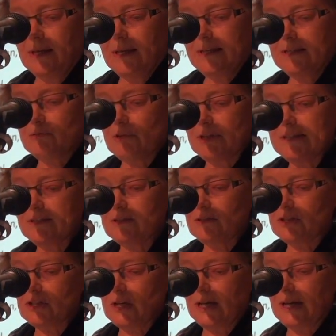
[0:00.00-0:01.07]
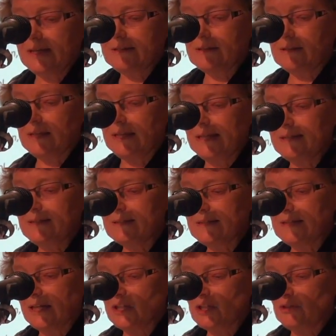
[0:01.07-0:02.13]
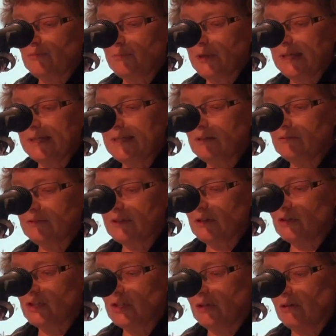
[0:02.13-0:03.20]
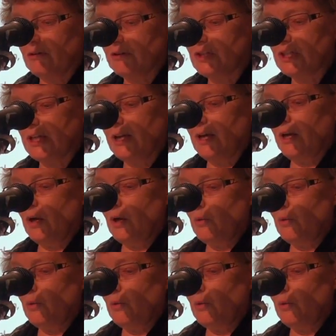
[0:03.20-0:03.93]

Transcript: His research lies at the intersection of political sociology,